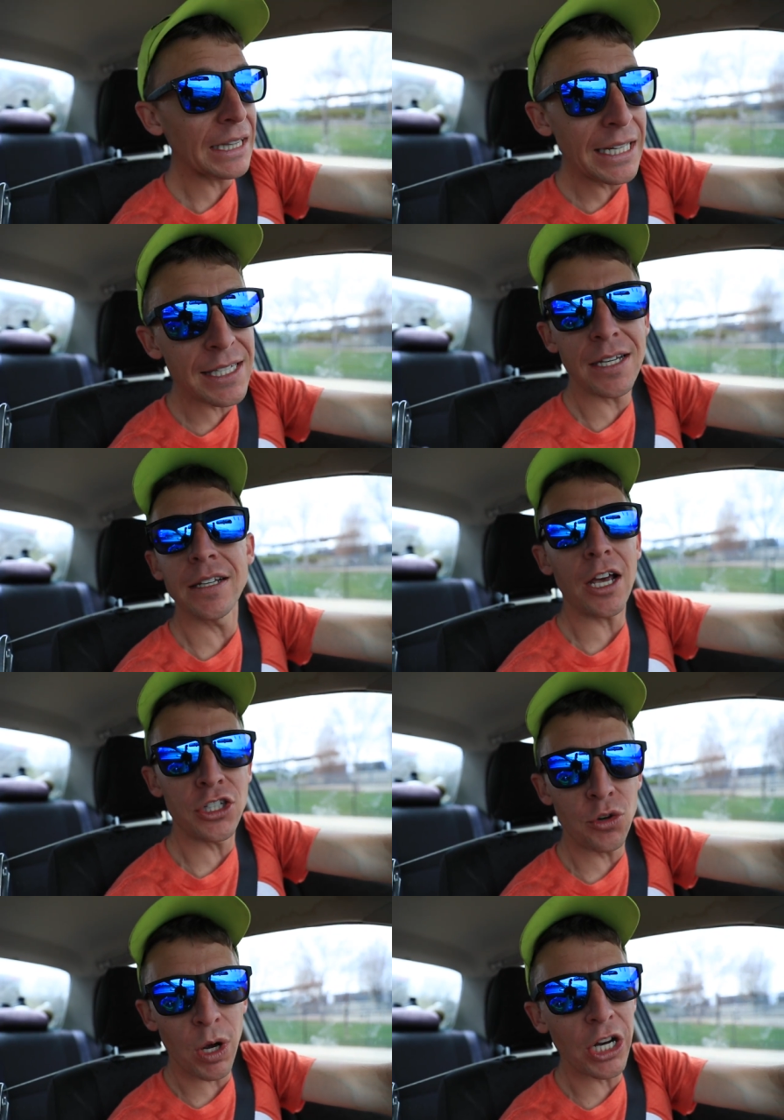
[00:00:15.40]
least a
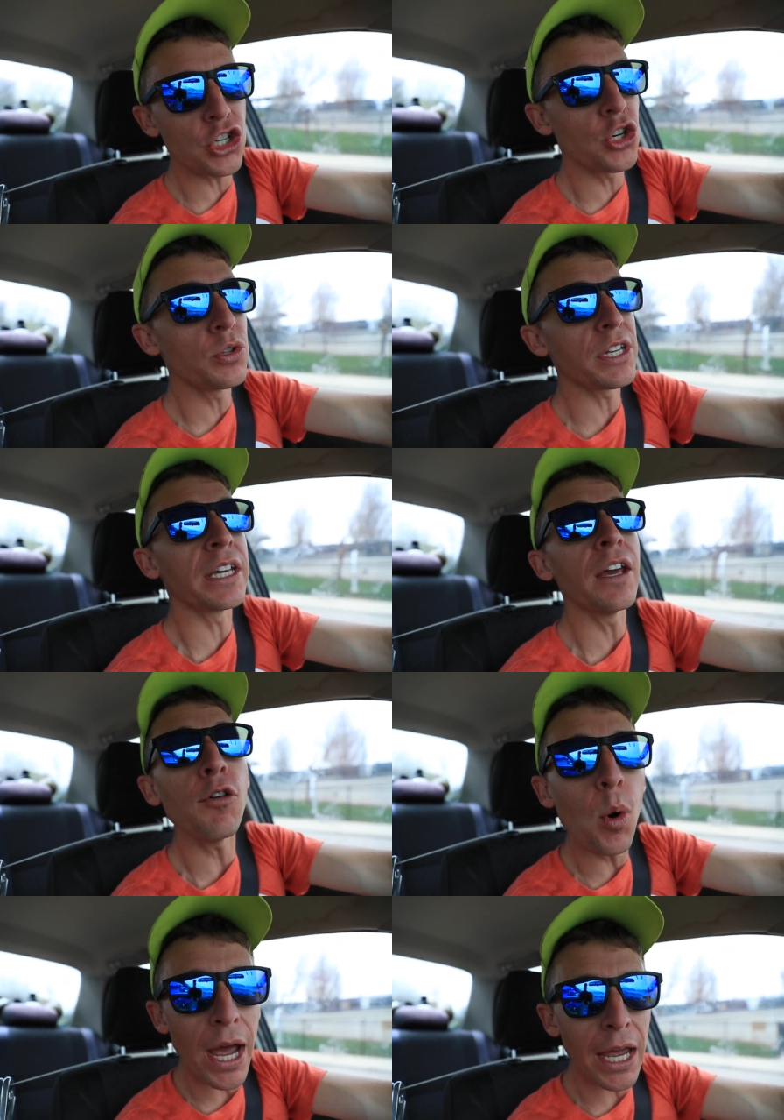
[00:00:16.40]
dozen running shoes to give
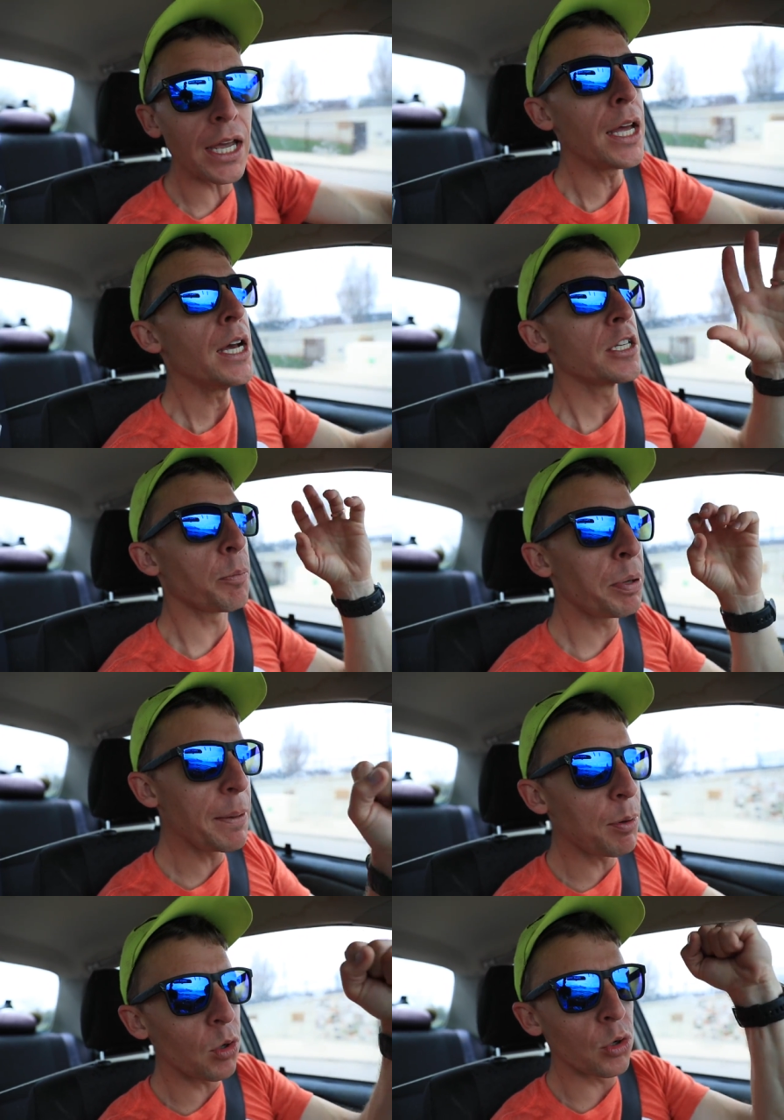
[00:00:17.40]
away to
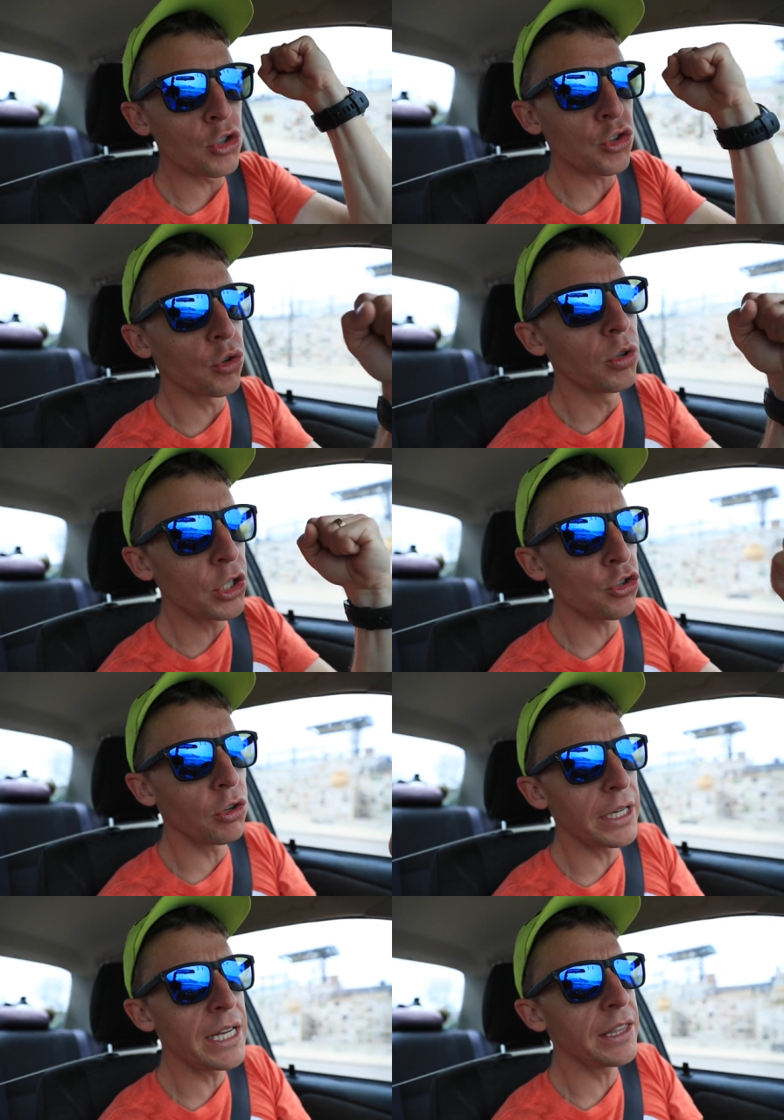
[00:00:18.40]
people who truly,
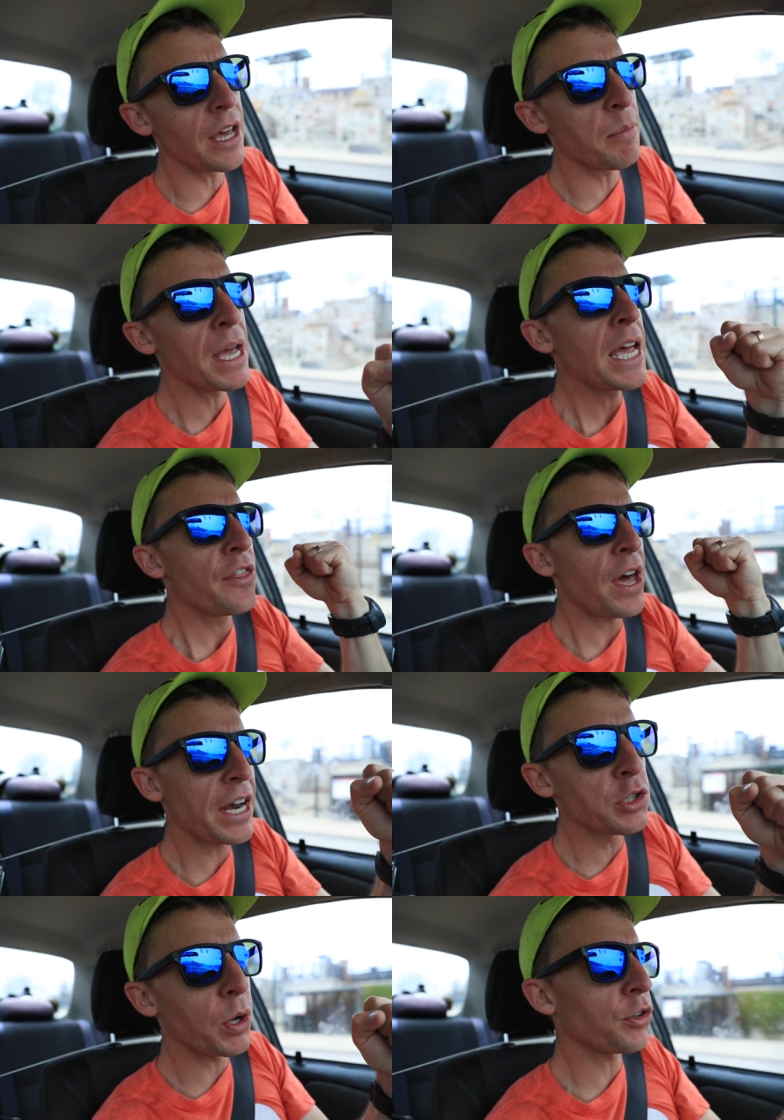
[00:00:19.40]
truly need them. That
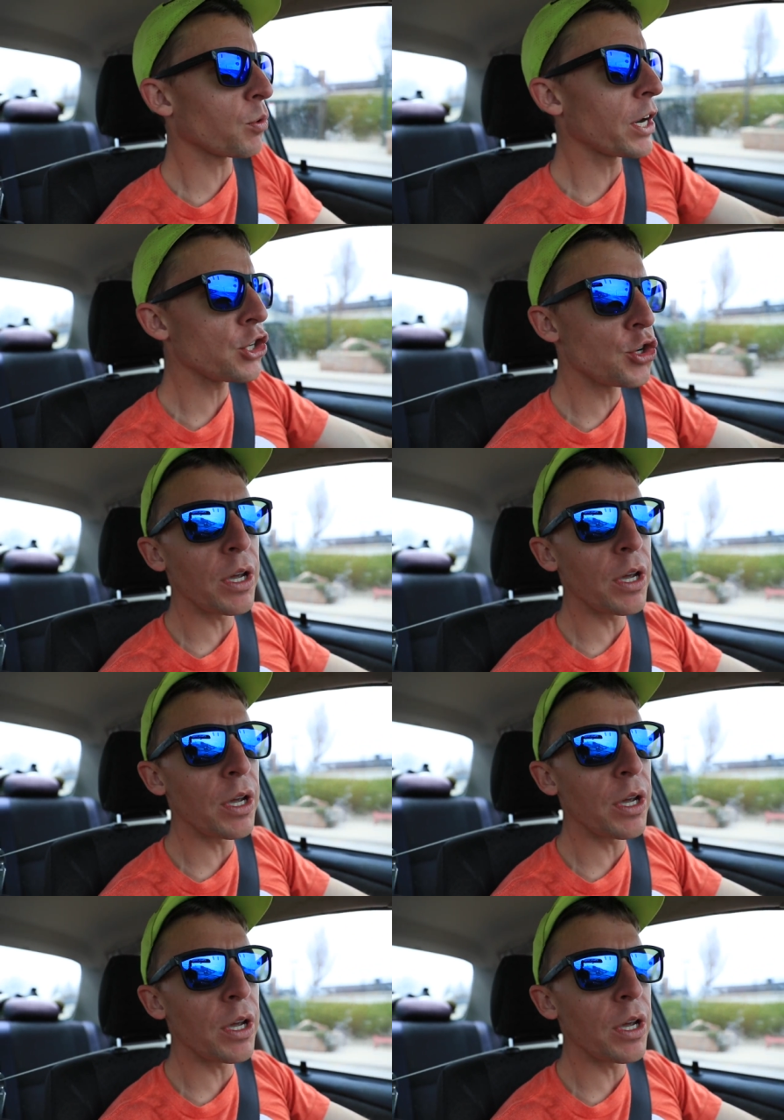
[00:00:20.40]
is what the running shoe